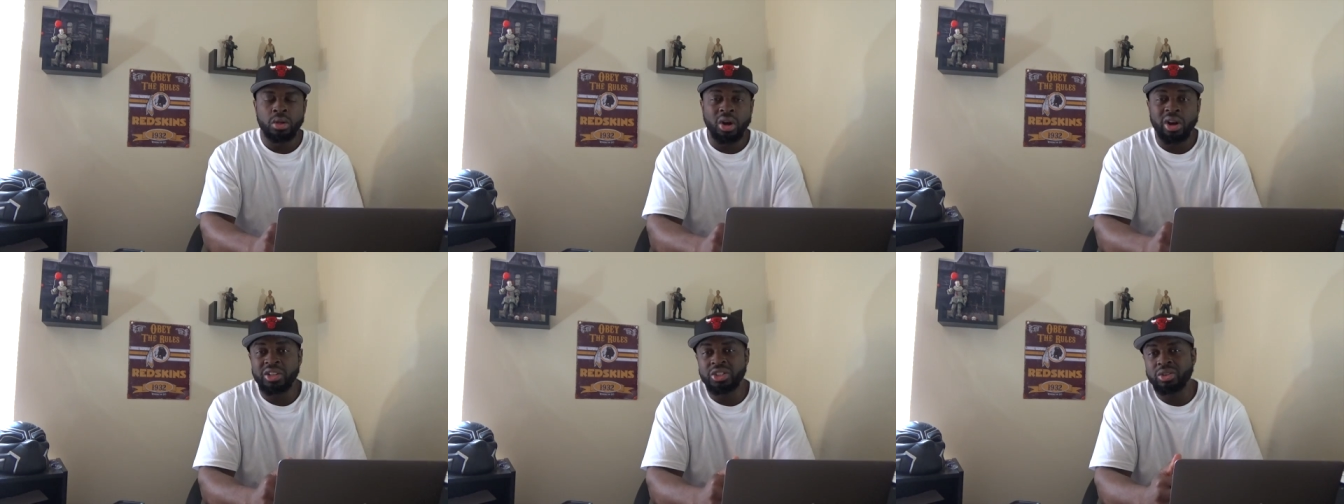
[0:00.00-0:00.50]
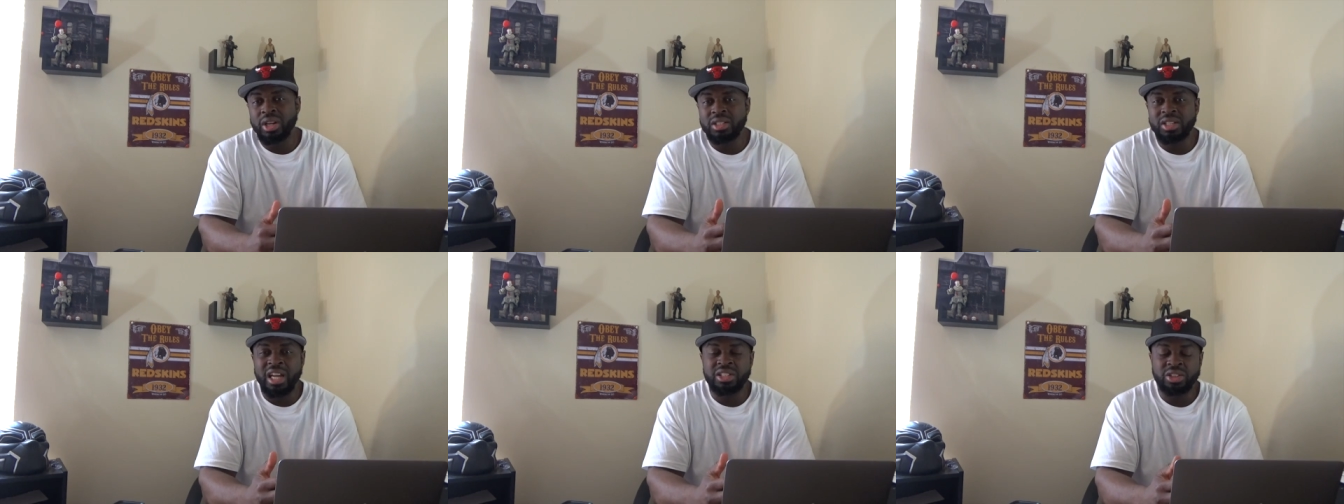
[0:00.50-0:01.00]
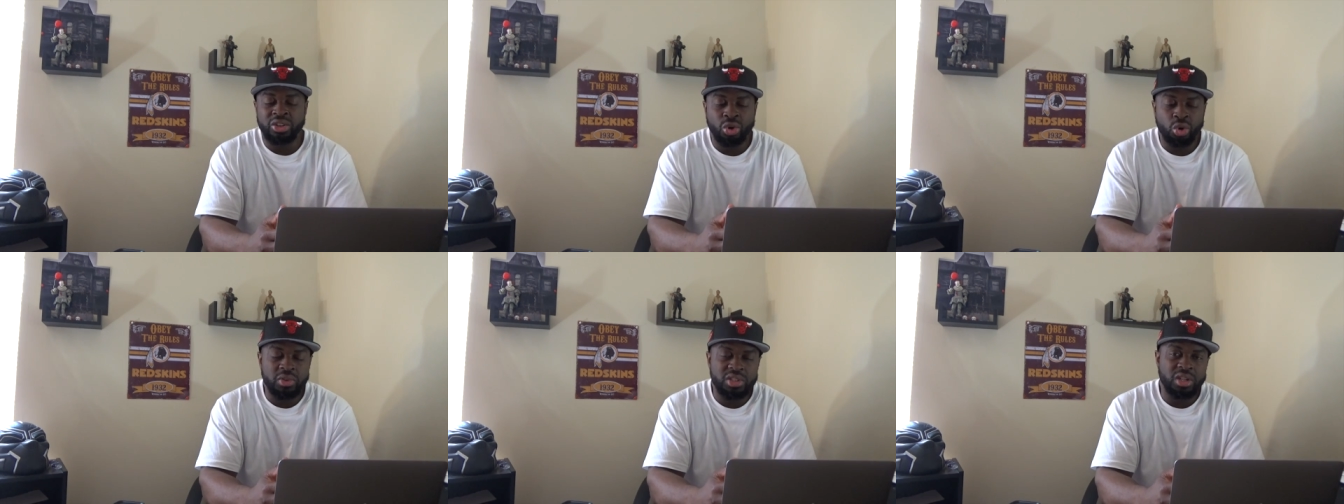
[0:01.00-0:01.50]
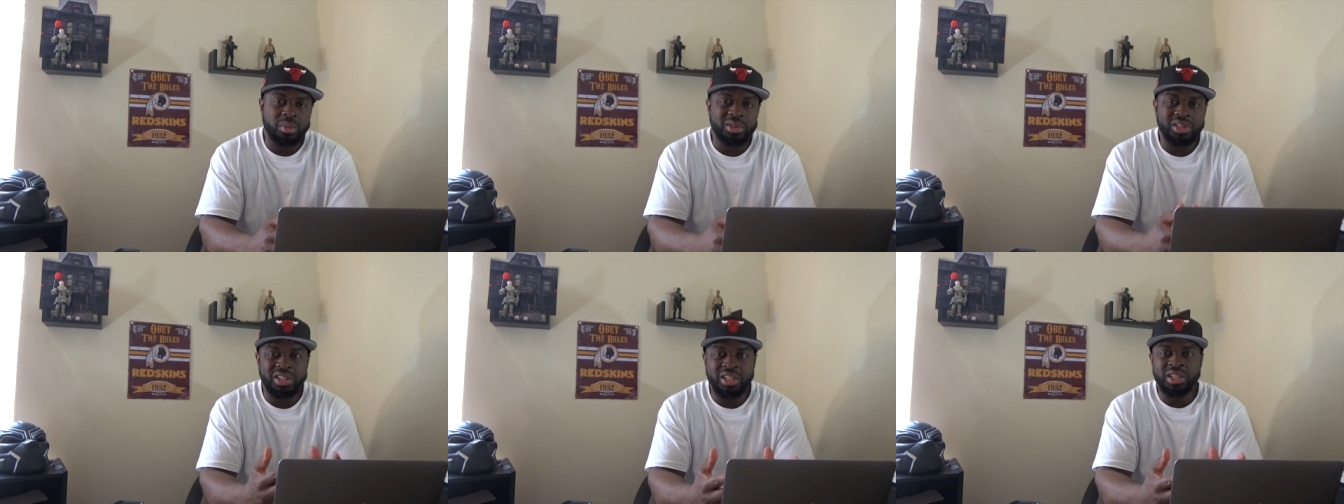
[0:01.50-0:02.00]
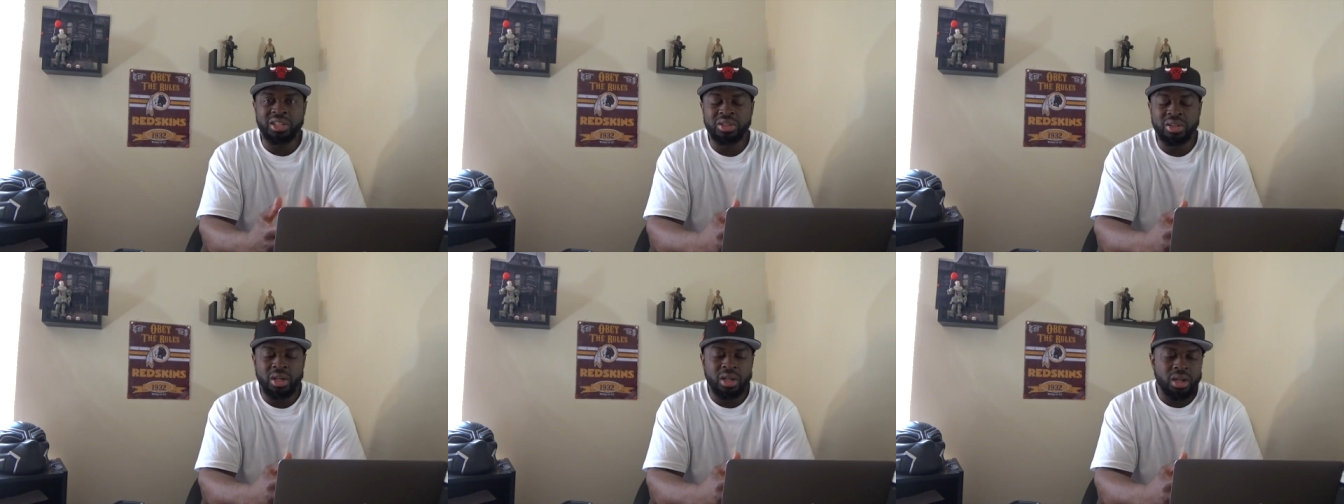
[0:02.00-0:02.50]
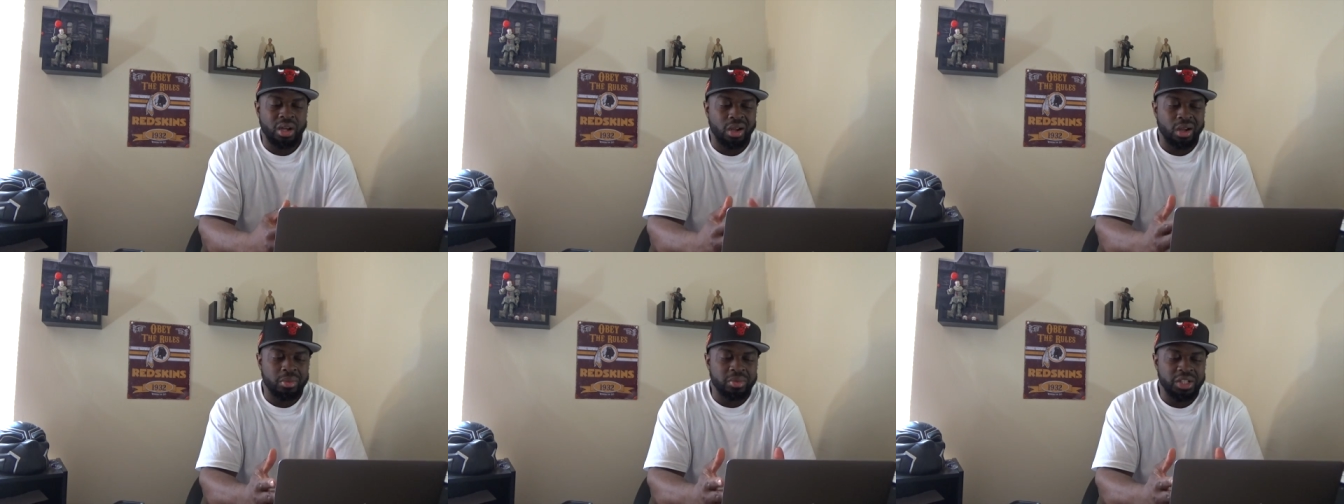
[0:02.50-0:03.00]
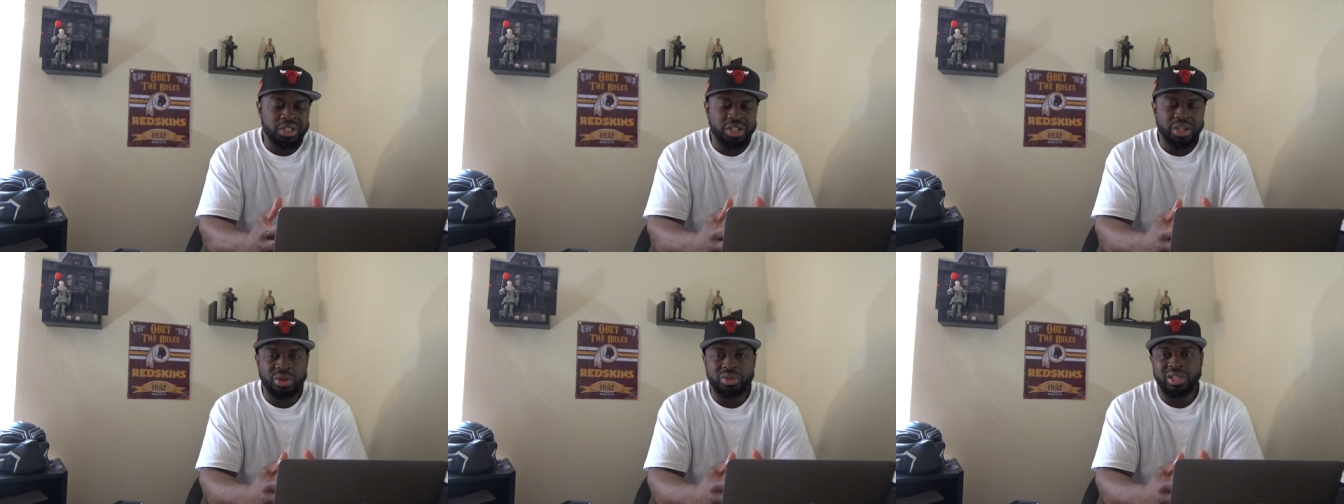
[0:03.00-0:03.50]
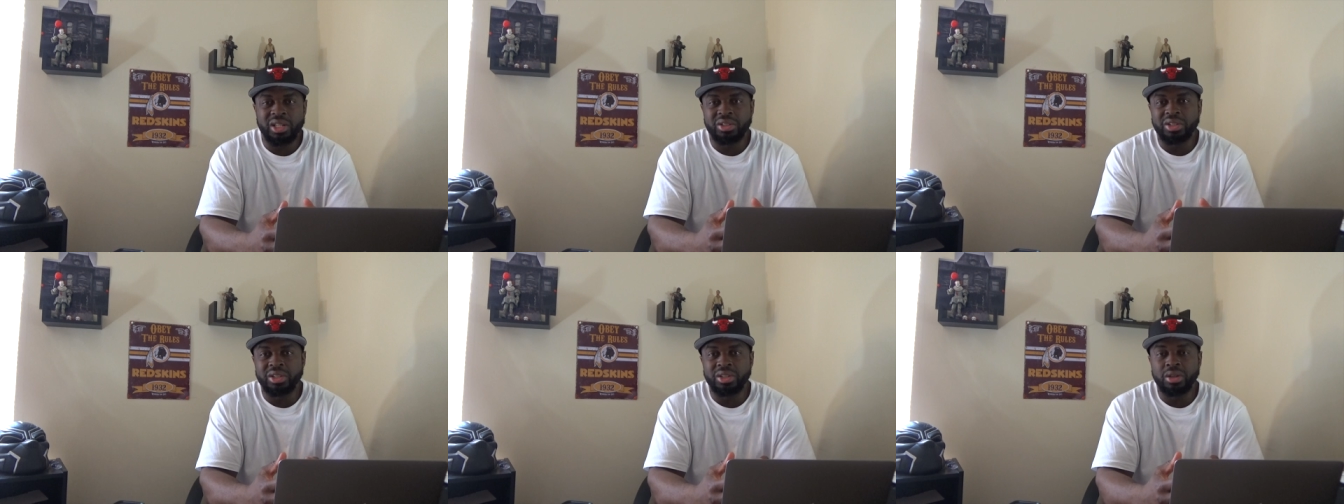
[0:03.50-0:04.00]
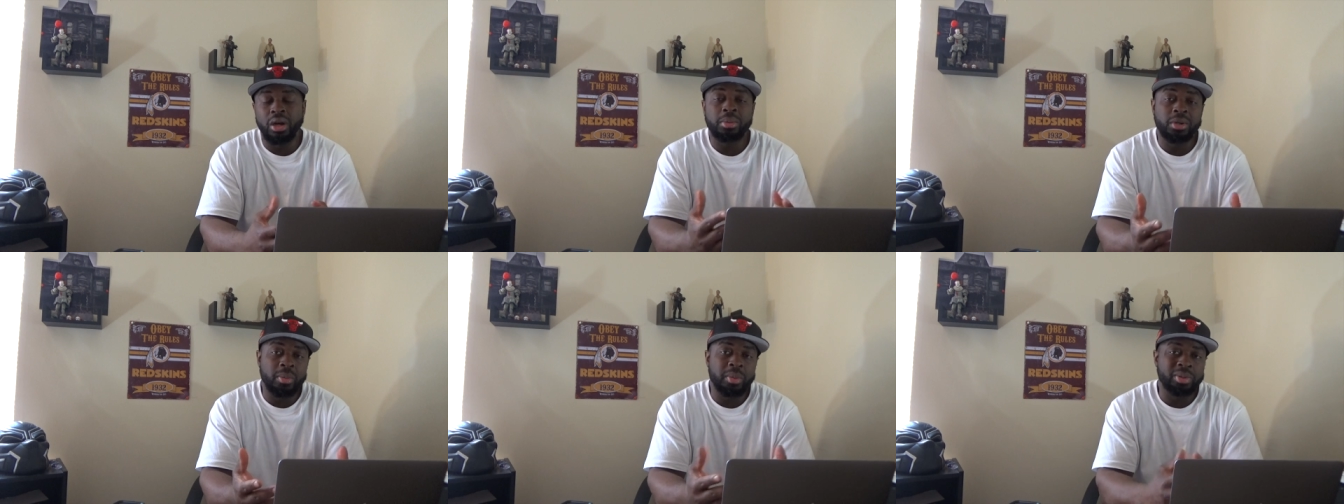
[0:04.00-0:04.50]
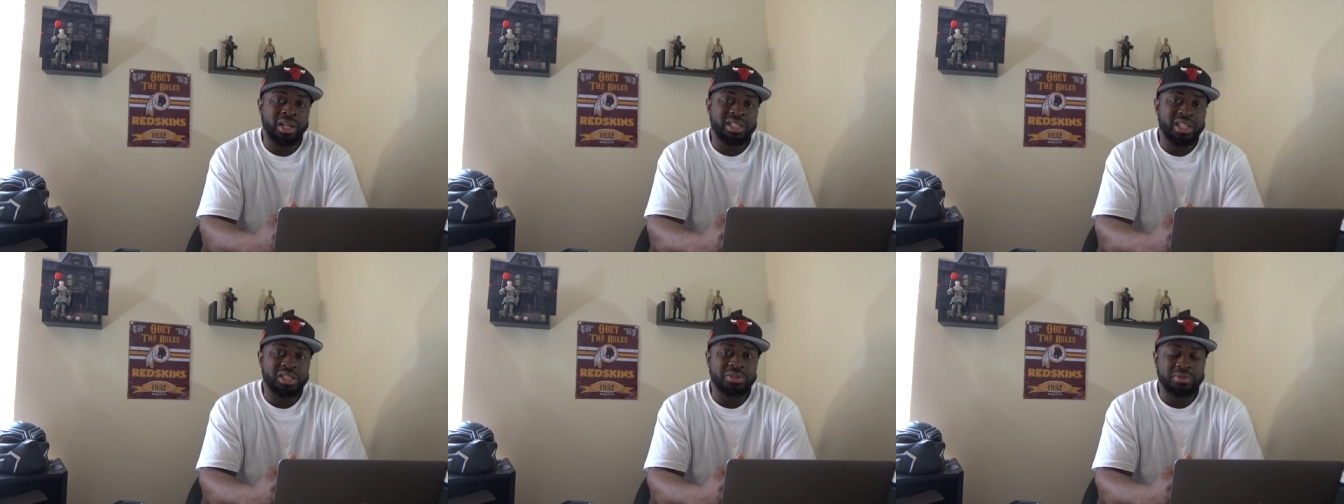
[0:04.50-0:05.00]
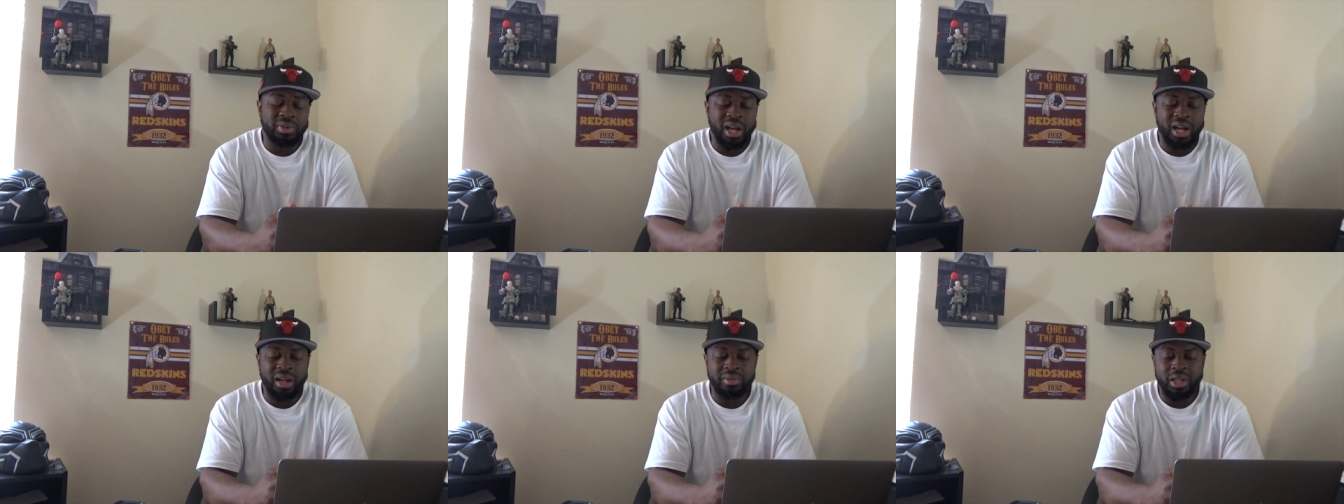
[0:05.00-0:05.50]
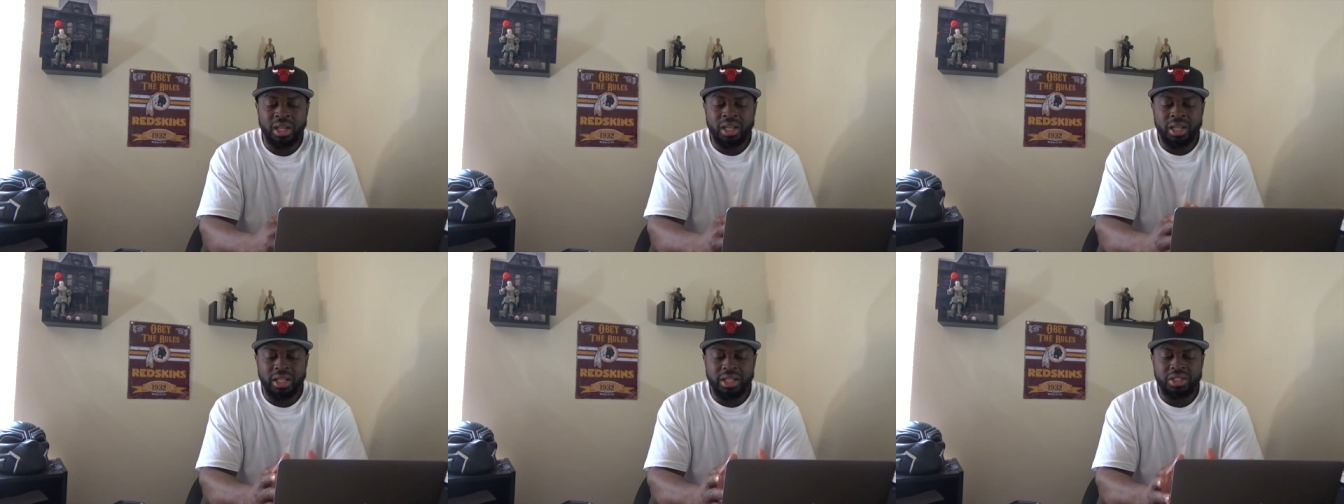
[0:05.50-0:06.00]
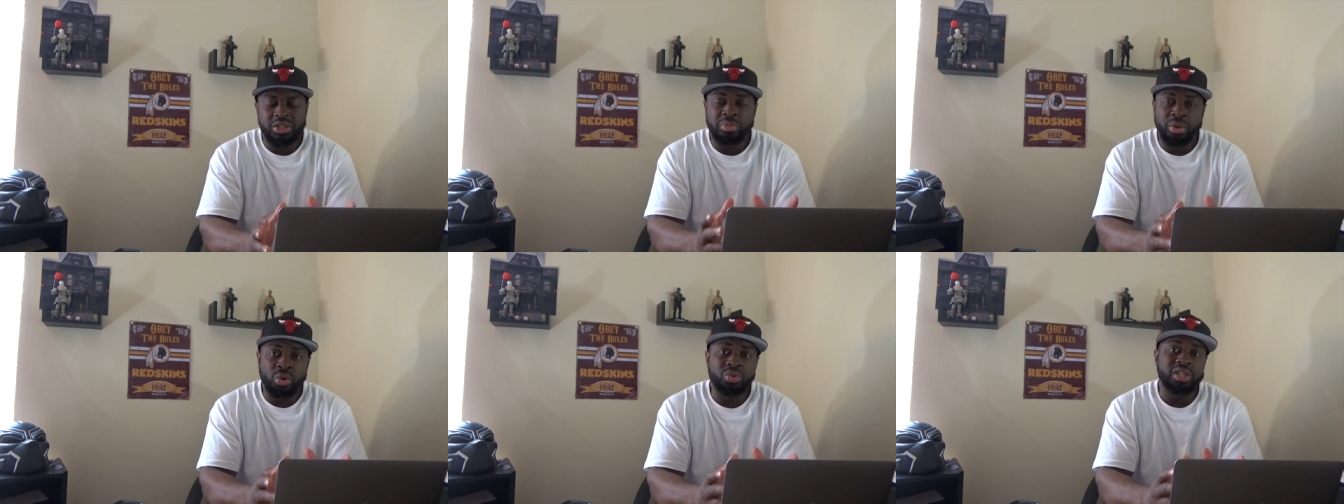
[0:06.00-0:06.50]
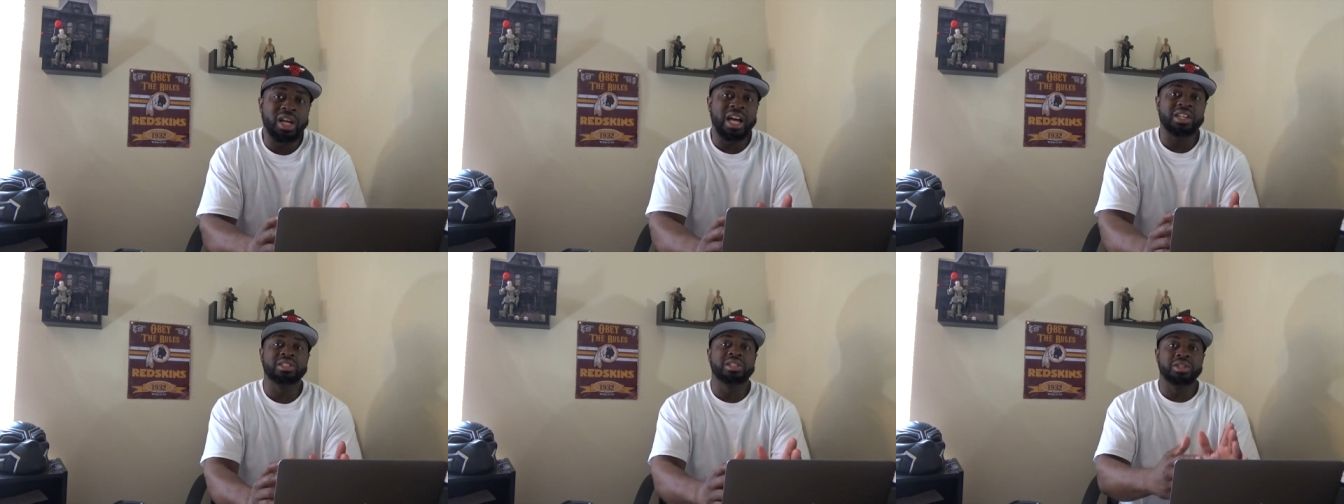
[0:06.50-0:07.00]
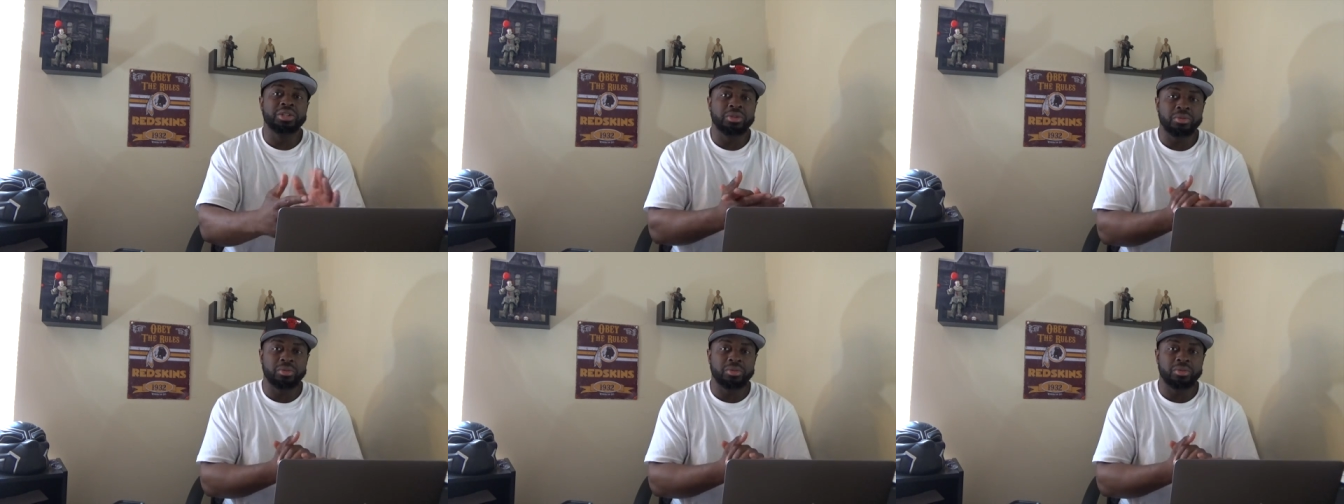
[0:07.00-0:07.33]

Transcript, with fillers: All right, so let's actually go over some of the key uh, details that the upcoming PlayStation 5 is supposed to actually